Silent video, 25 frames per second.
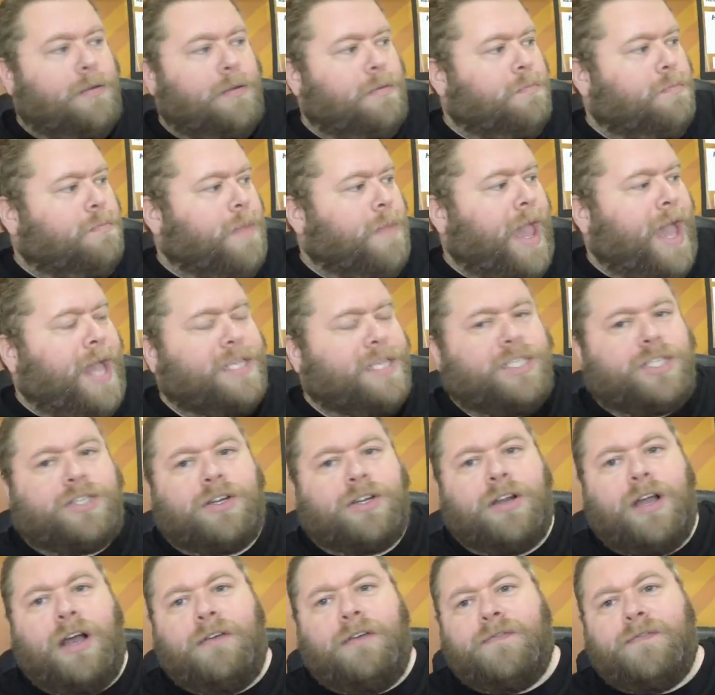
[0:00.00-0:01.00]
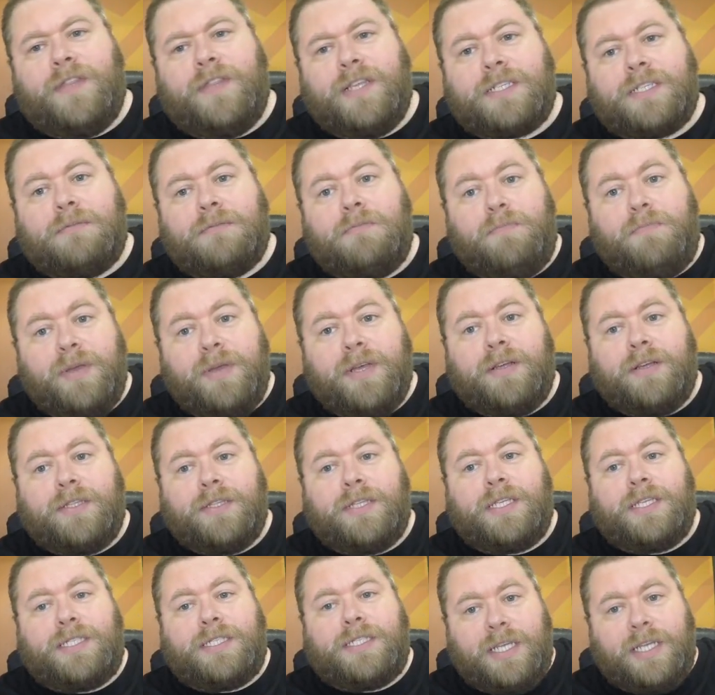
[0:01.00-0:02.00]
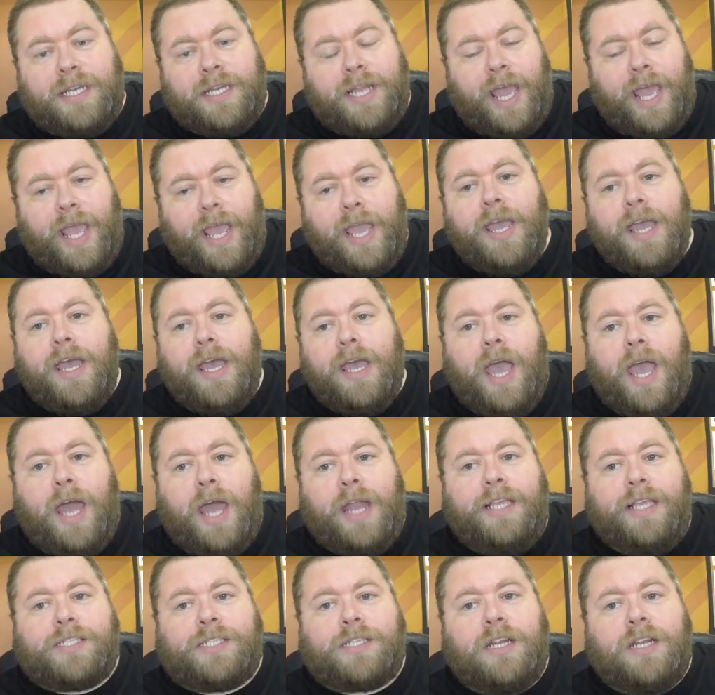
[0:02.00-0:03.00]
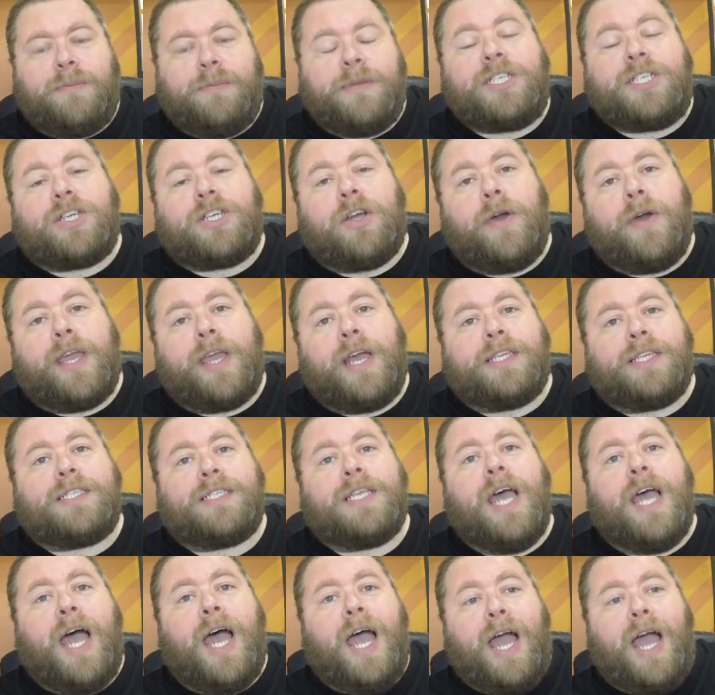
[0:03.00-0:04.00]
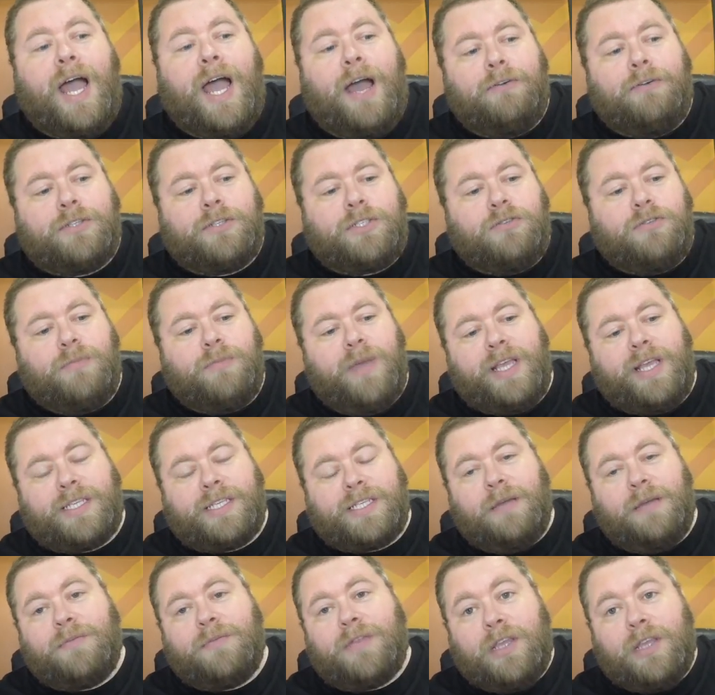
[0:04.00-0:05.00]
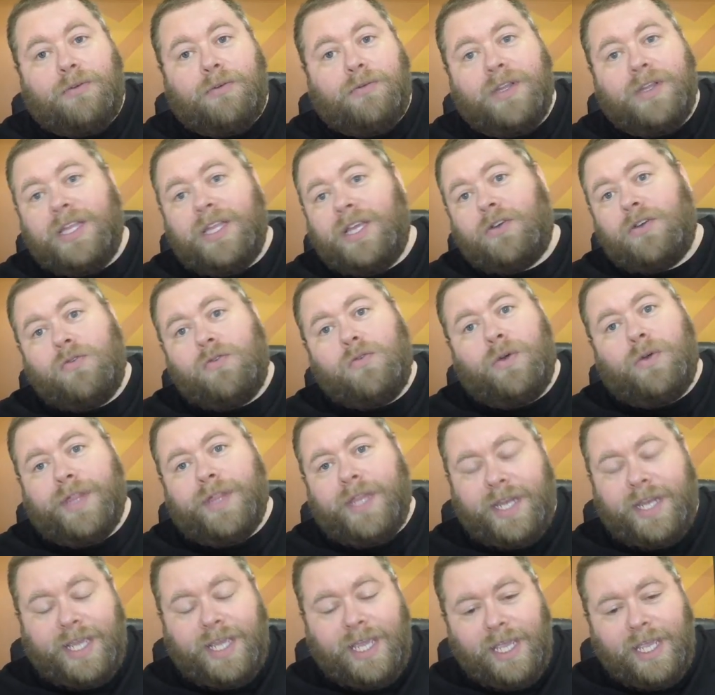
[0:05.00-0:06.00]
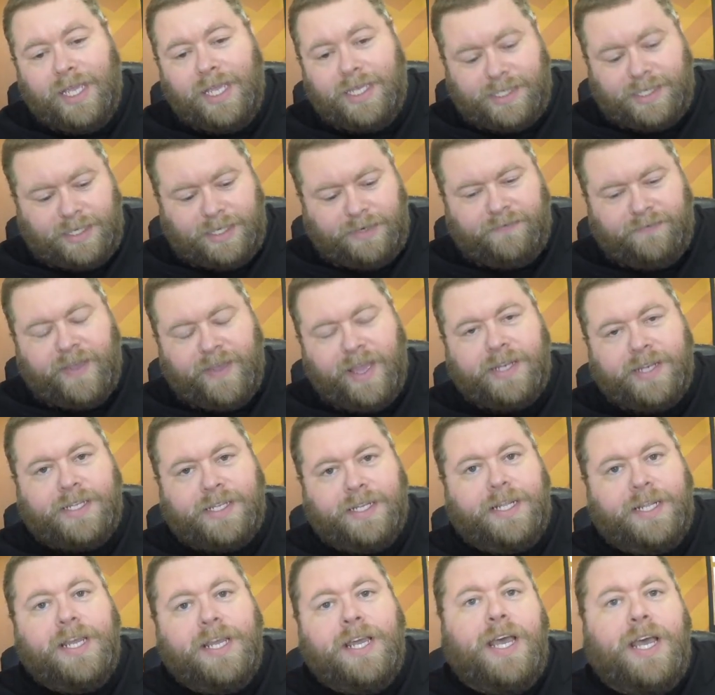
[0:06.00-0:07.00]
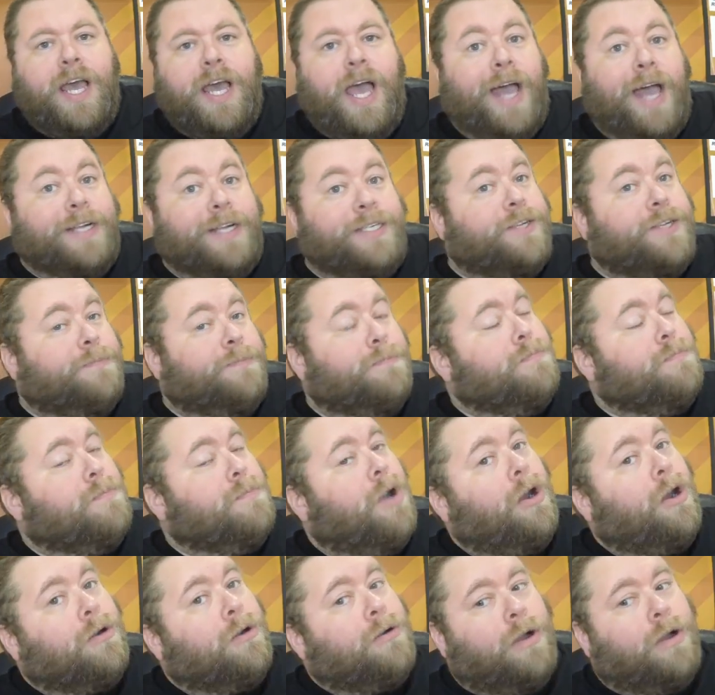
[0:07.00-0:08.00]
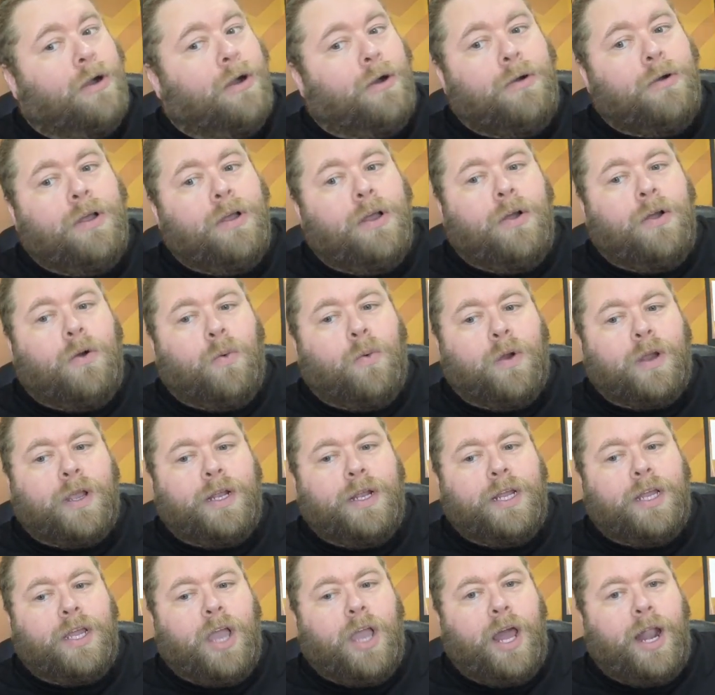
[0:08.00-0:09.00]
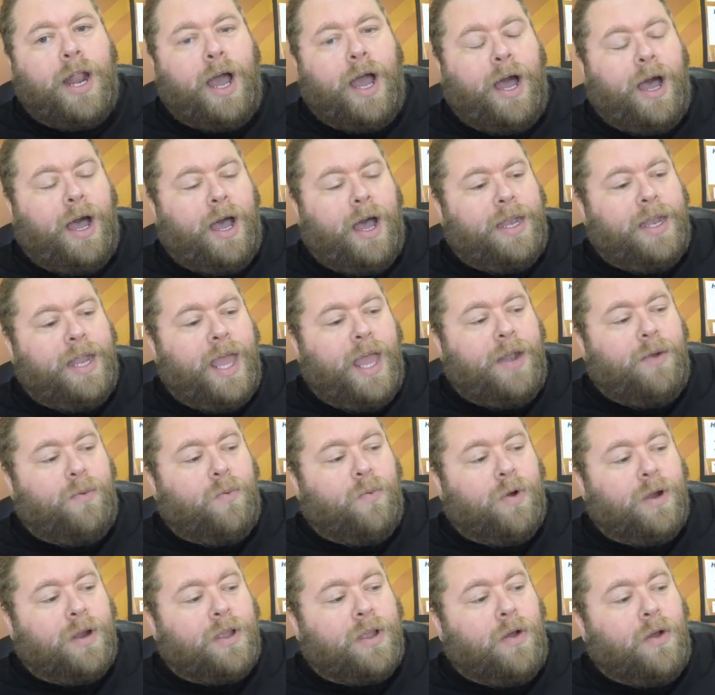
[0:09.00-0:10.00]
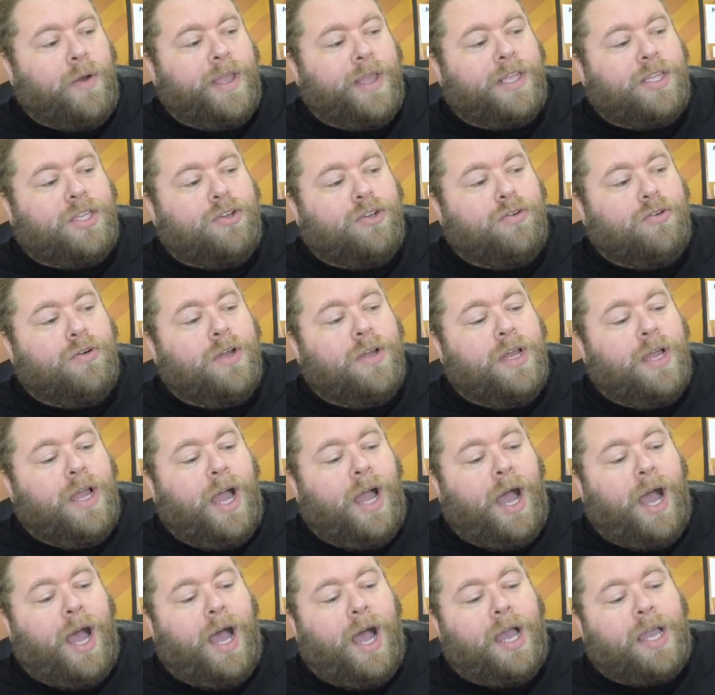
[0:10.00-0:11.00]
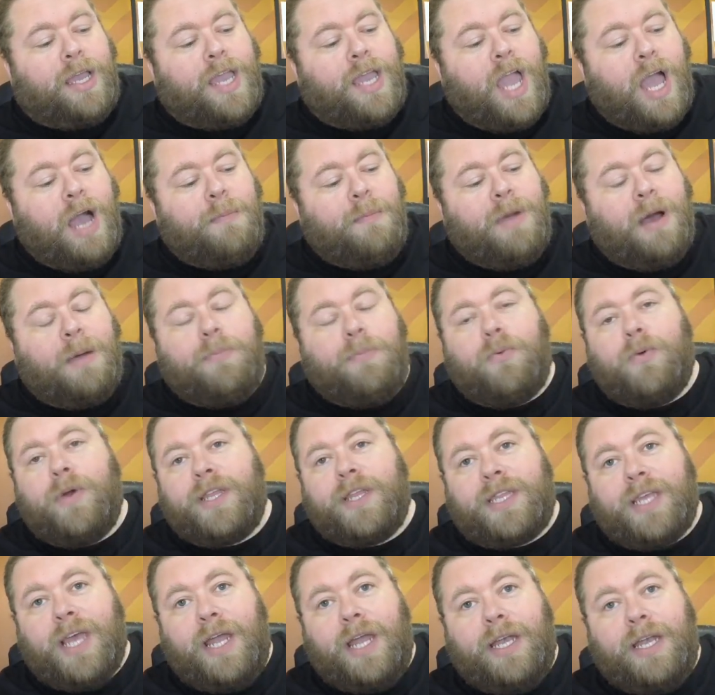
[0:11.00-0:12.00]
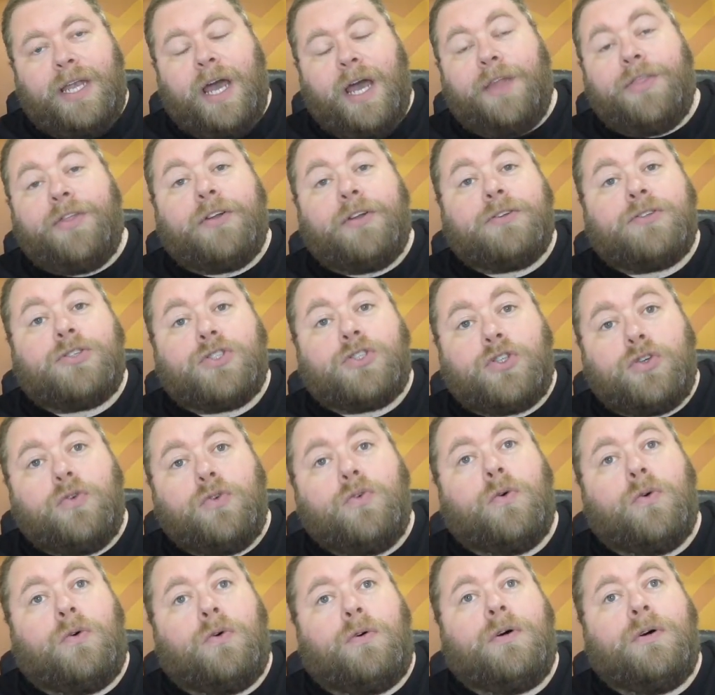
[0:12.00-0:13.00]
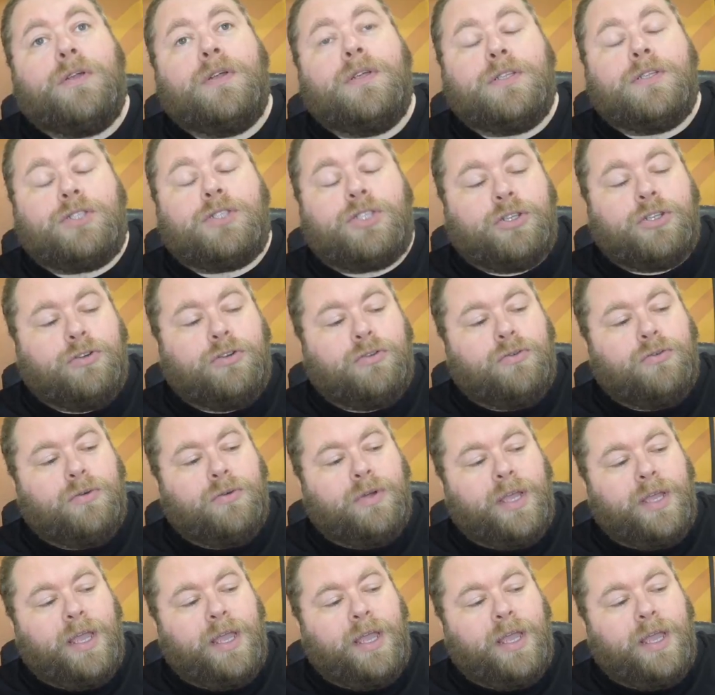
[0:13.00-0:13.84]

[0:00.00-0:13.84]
master of this build today, and he's going to be showing us how to make something really cool that he has invented. And tomorrow, we're going to get on, and we're going to come up with another tool to